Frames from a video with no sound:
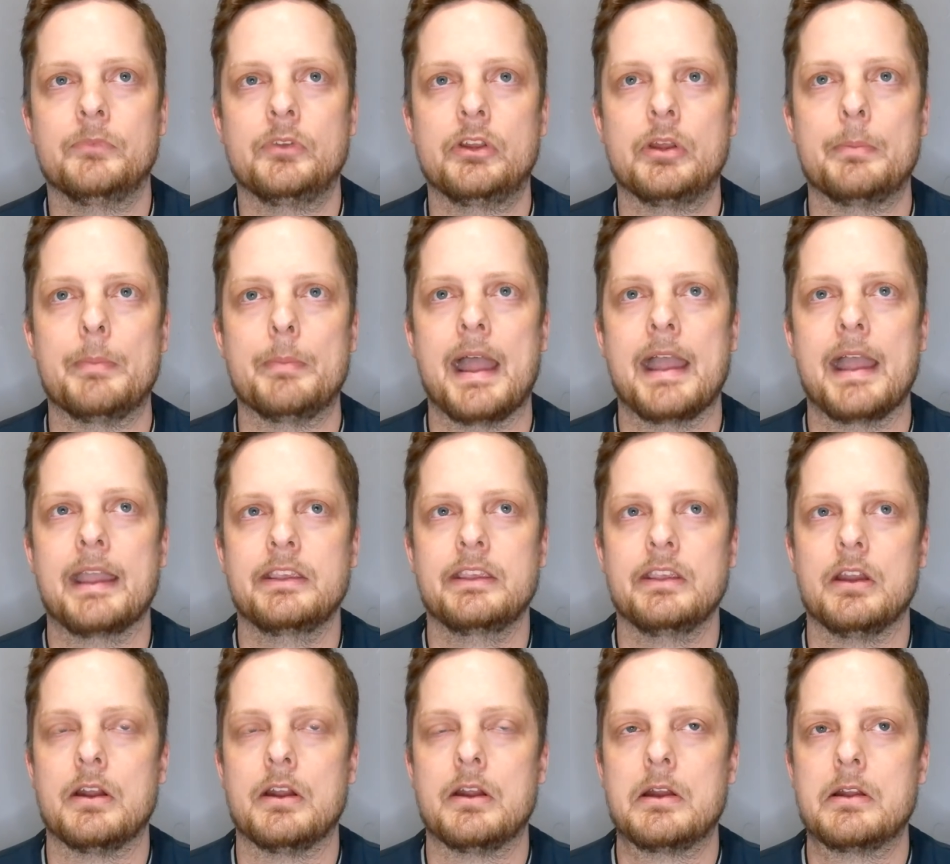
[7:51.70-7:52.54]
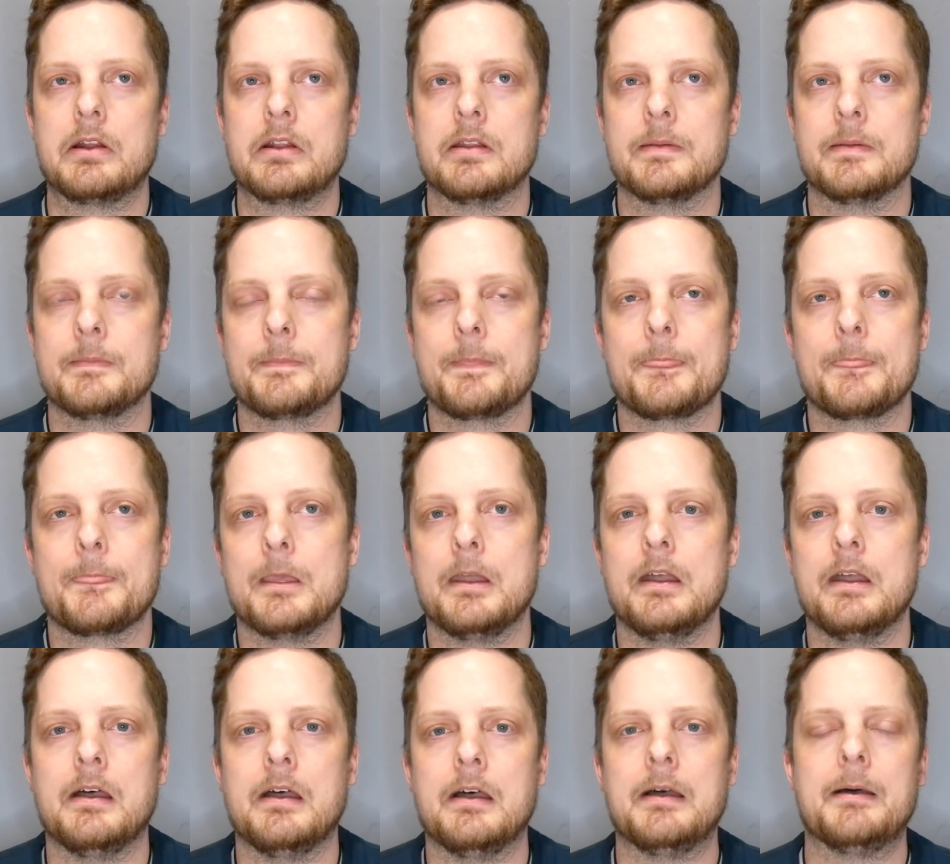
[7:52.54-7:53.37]
your backyard,
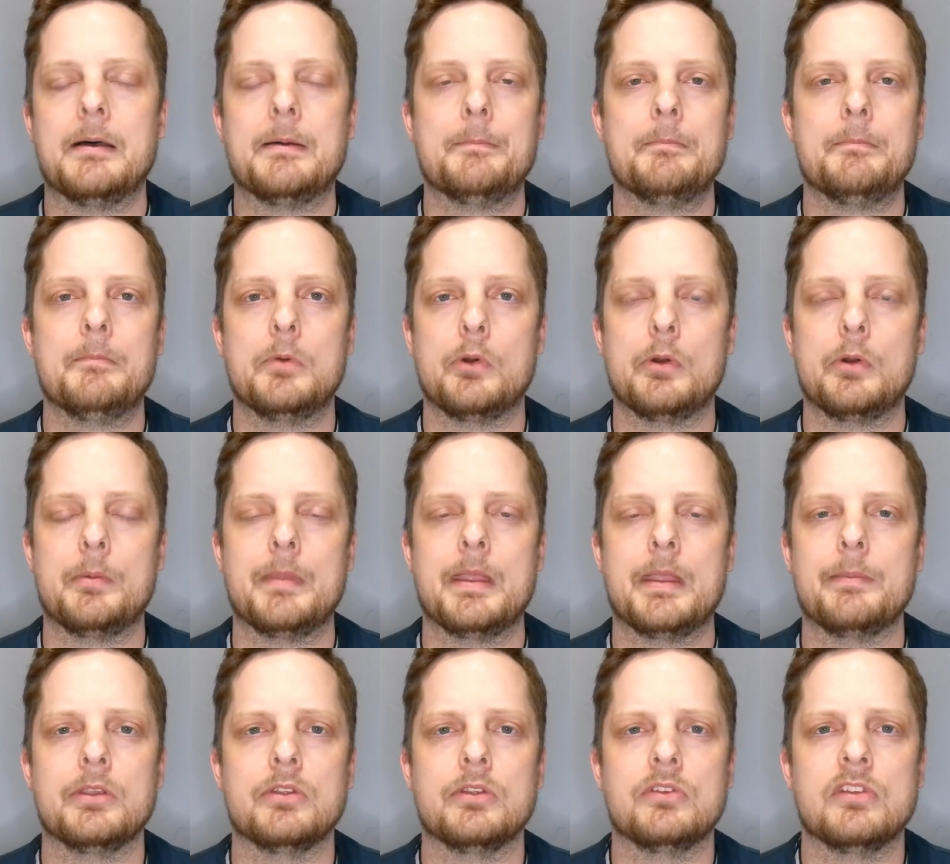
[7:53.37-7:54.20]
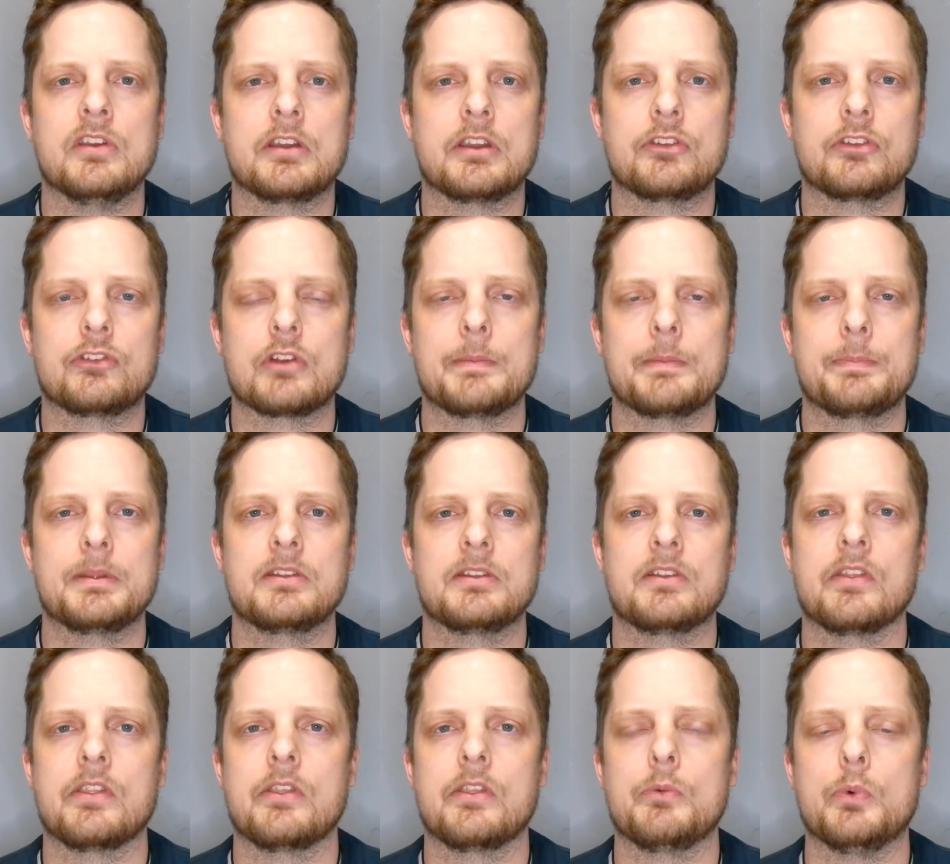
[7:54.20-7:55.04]
um, or maybe you took a trip
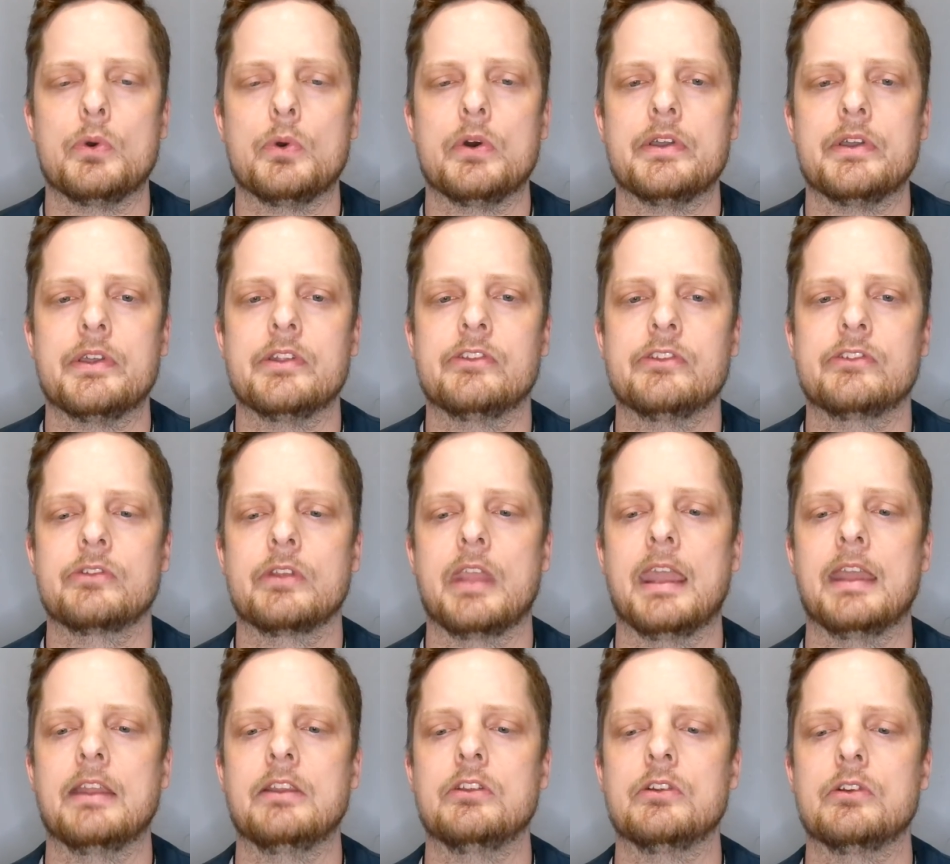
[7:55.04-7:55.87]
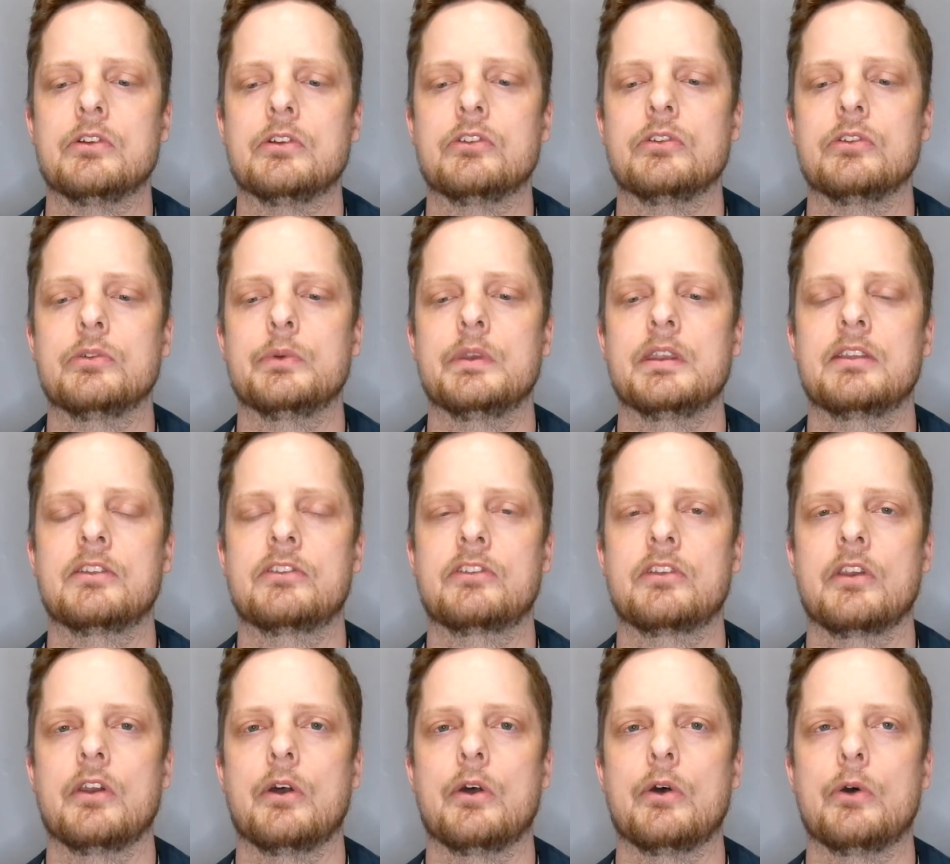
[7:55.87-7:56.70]
into the woods, and you're doing
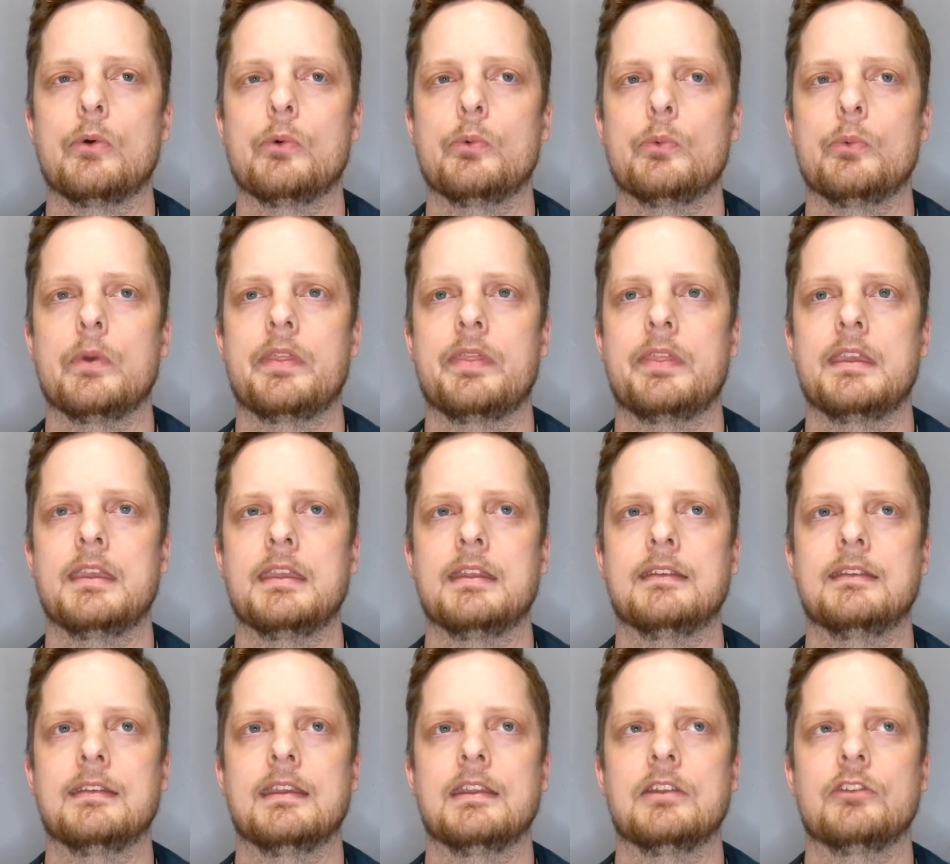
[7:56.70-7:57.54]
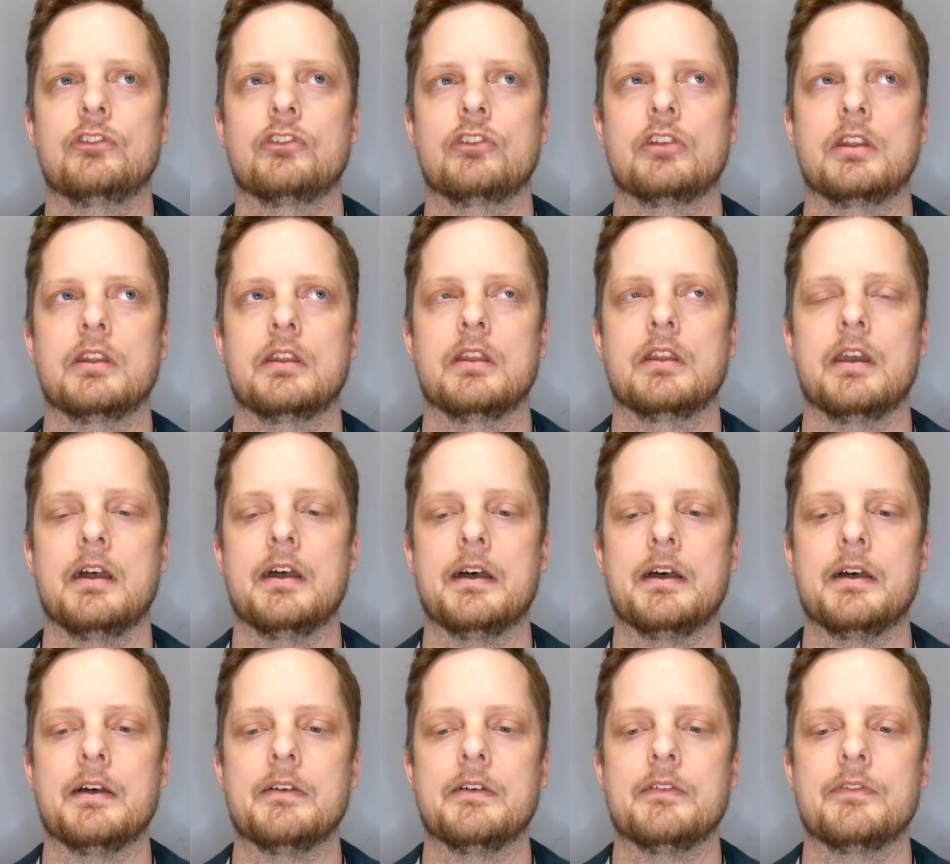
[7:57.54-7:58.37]
so with the intention
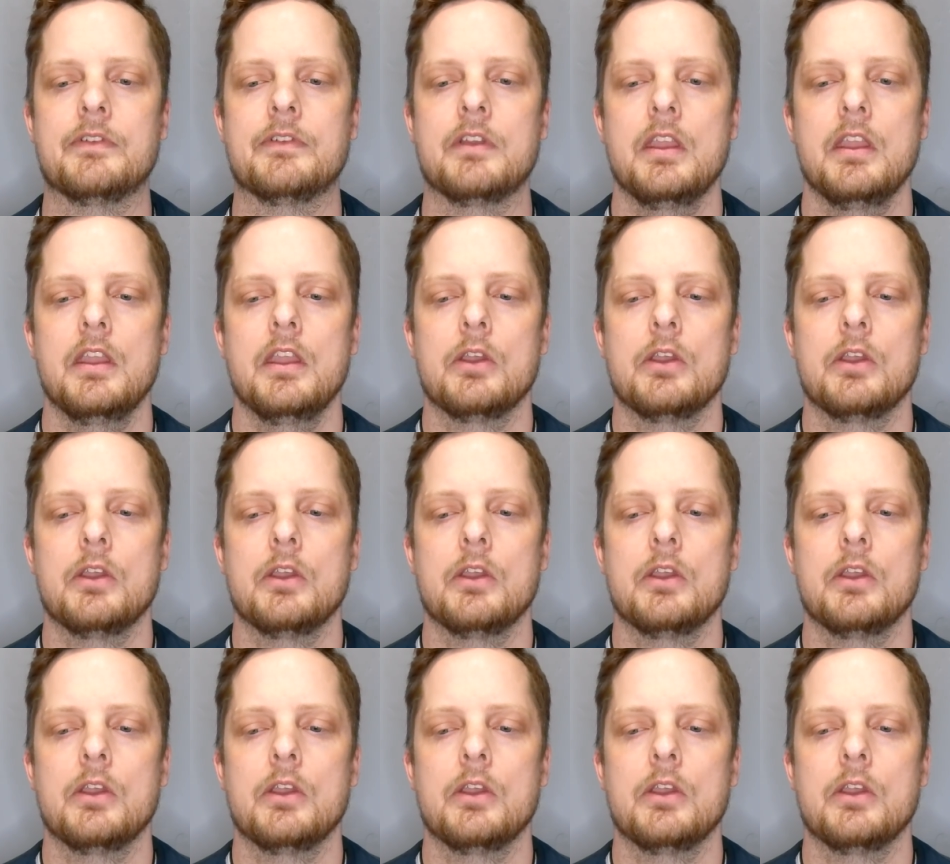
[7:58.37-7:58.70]
of